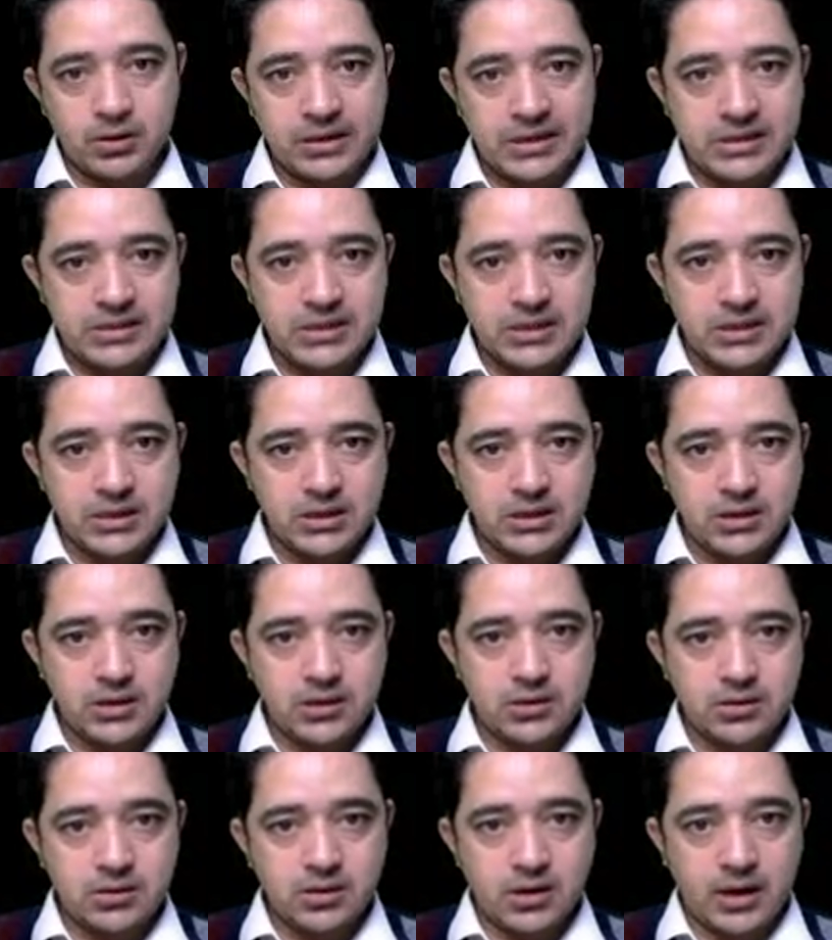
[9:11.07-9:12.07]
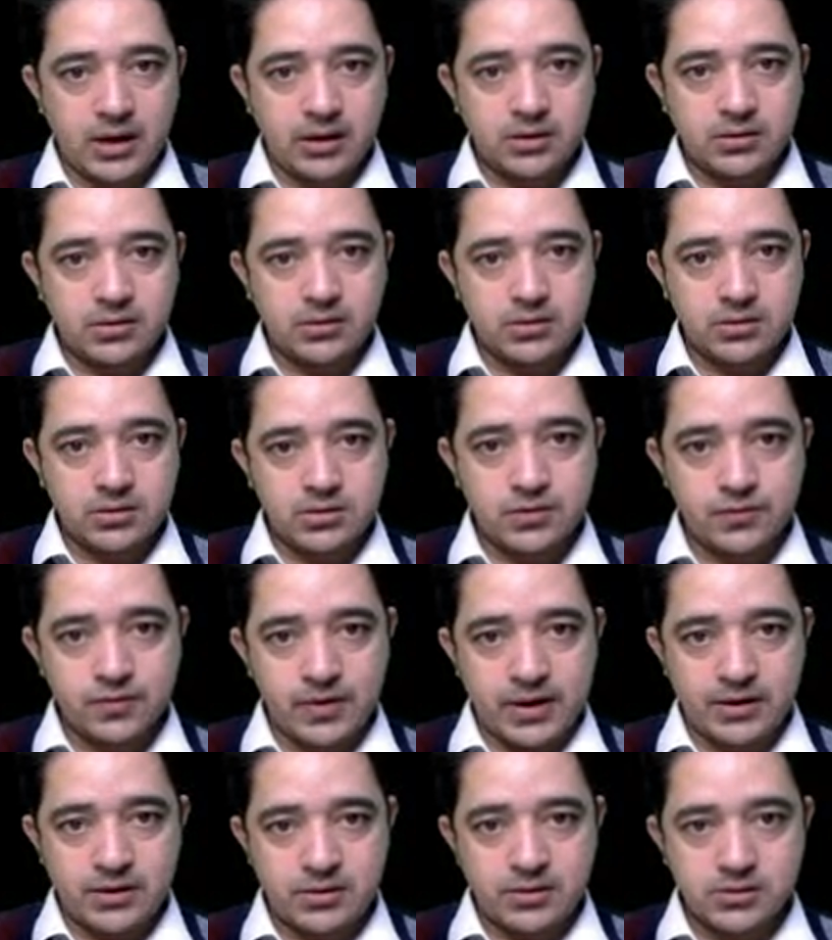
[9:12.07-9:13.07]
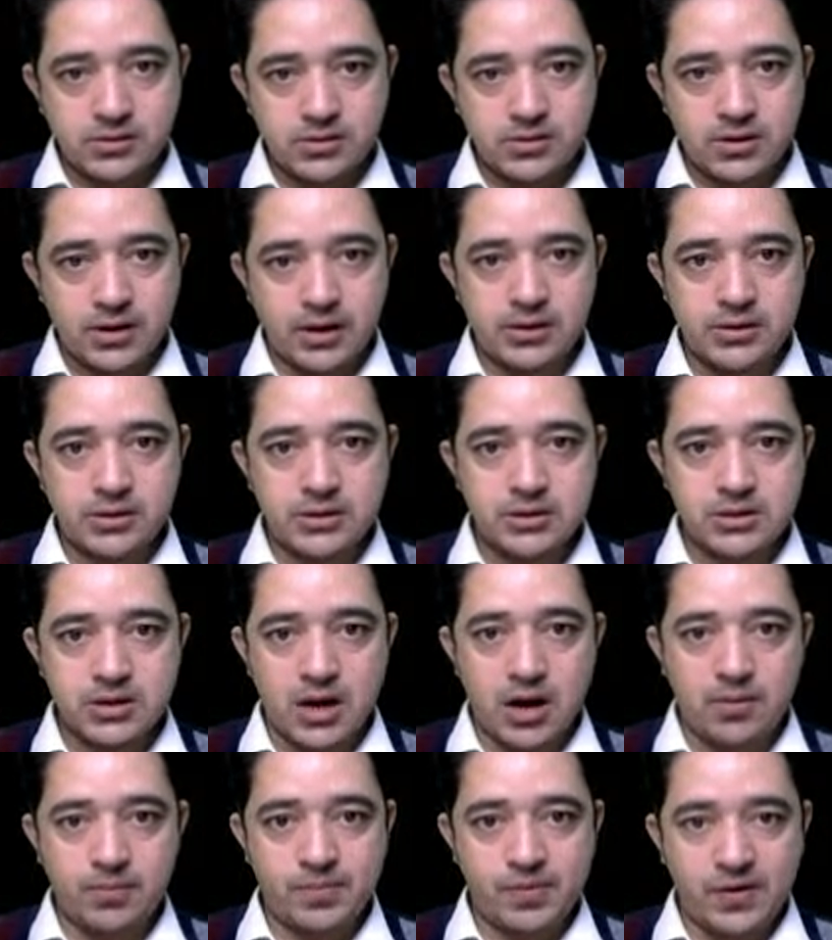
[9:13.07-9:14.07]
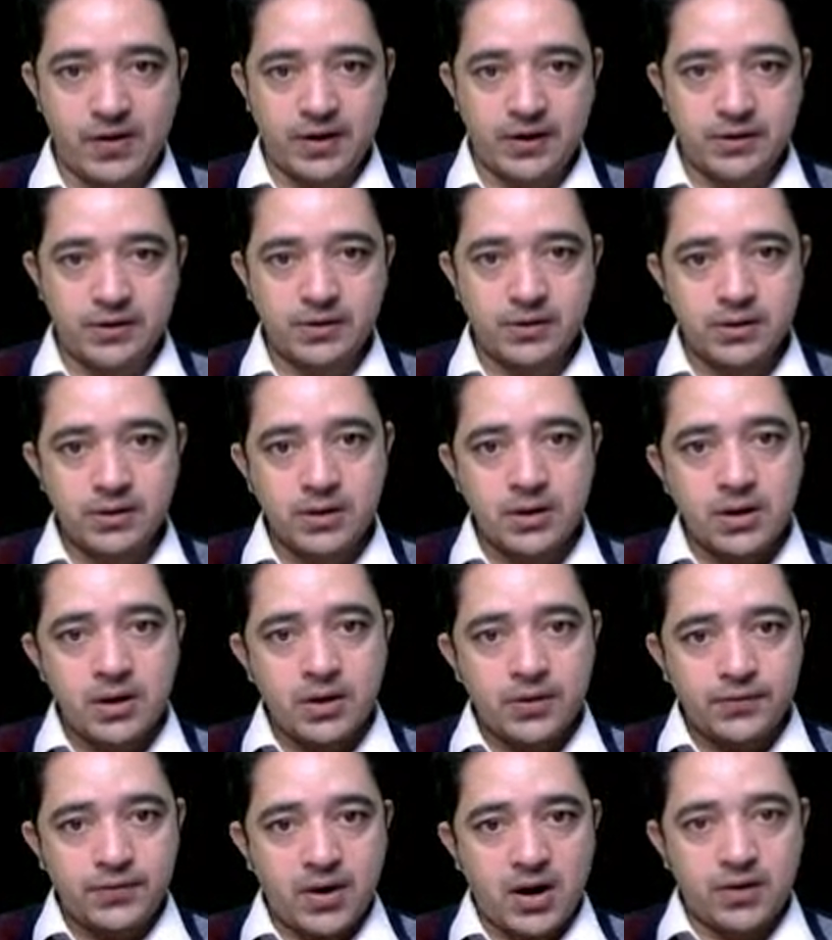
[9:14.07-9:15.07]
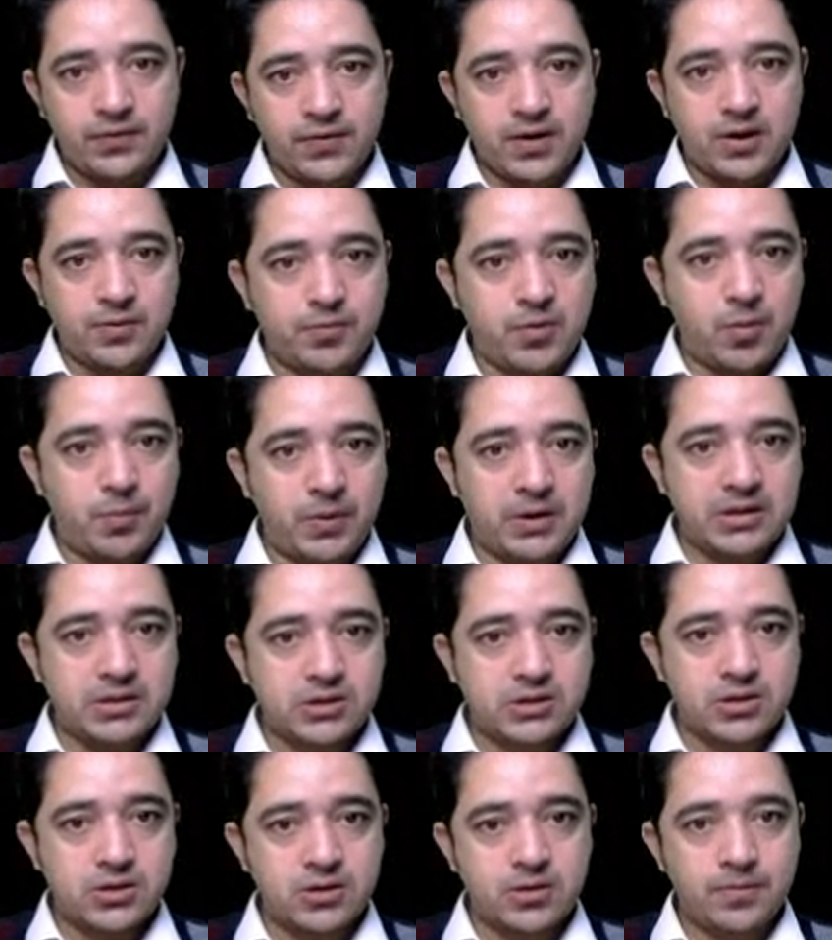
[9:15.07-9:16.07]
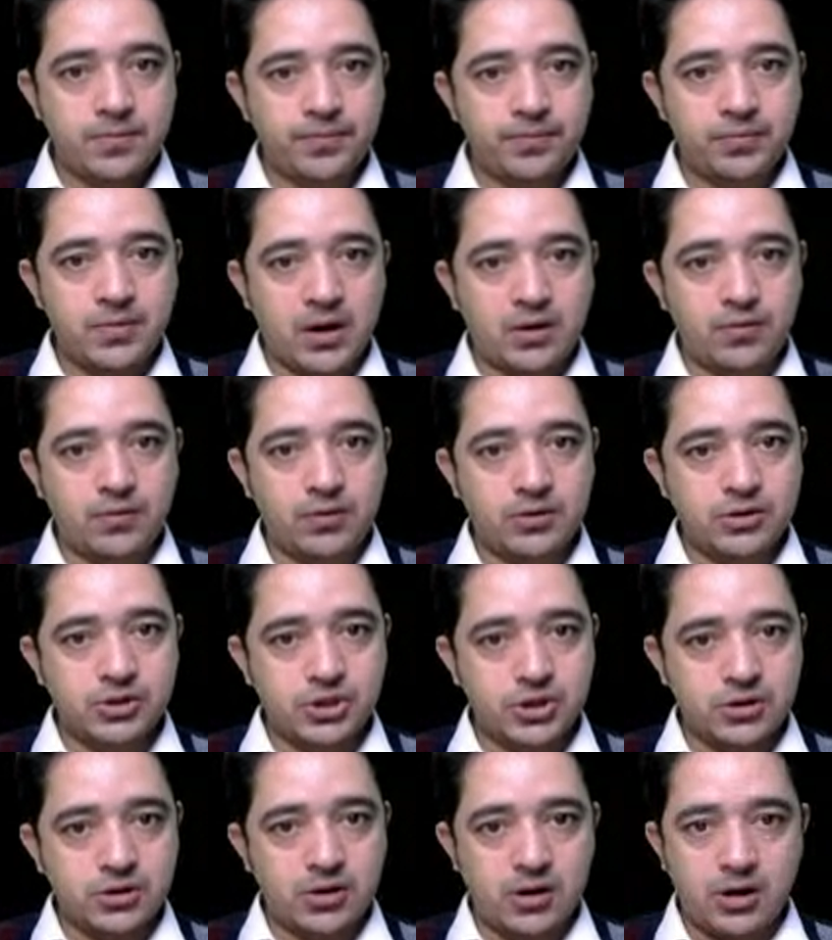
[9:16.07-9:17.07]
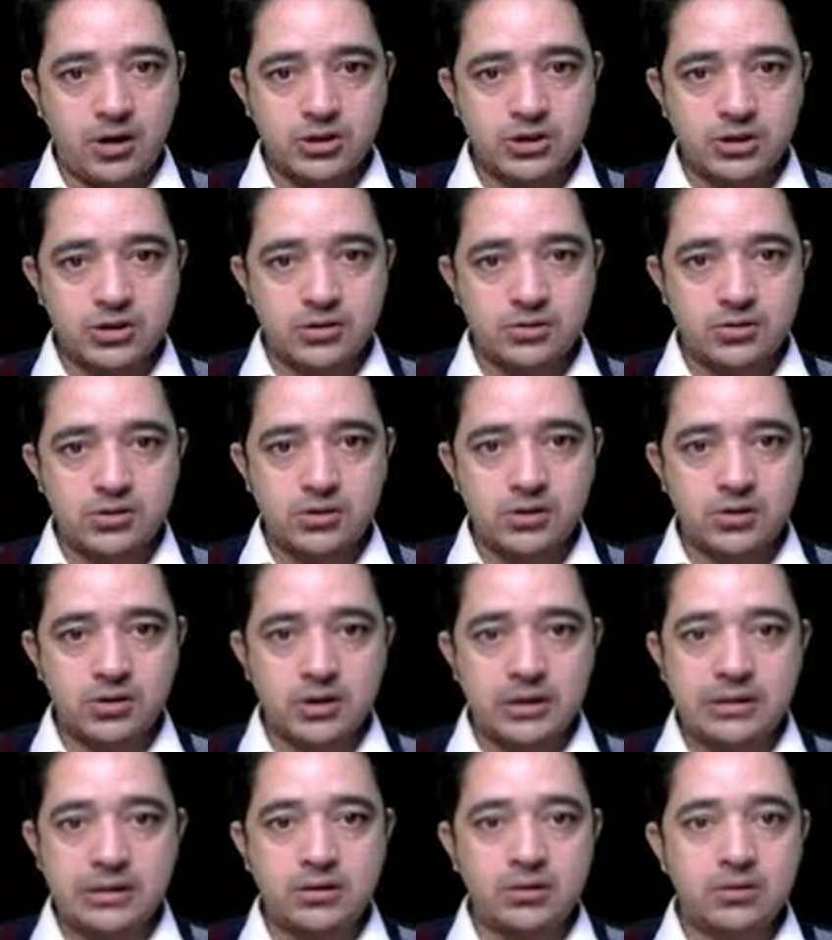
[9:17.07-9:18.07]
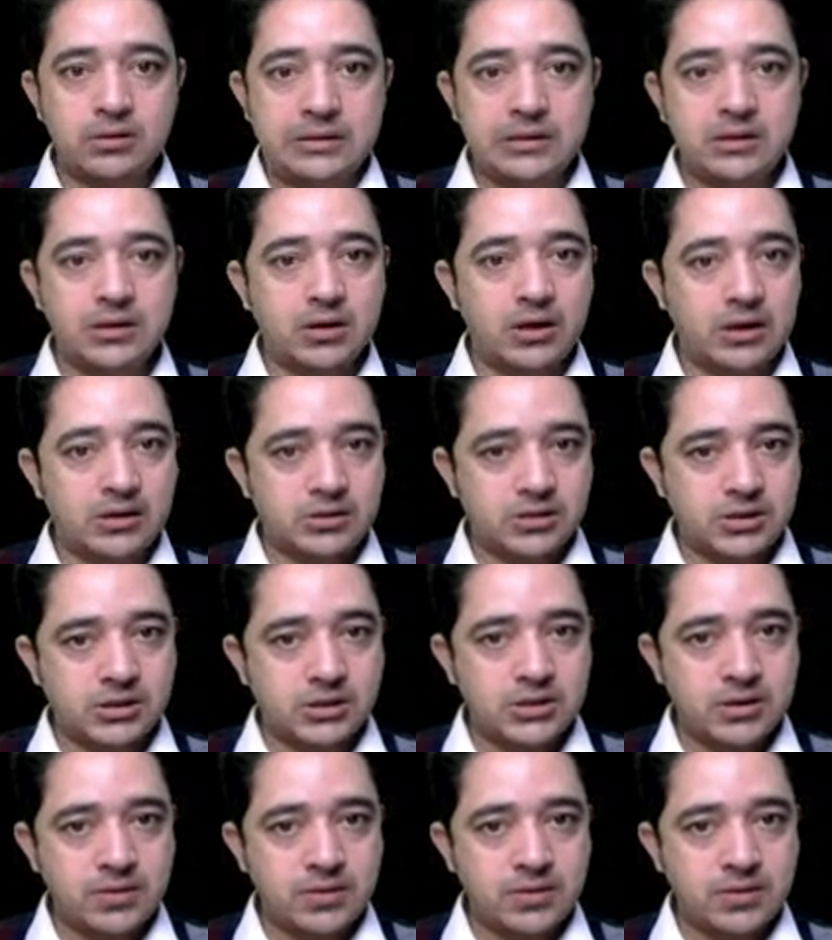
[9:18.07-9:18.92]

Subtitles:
Recently, like Gert Wilders, anti-Islam far-right populist that won the general elections in the Netherlands.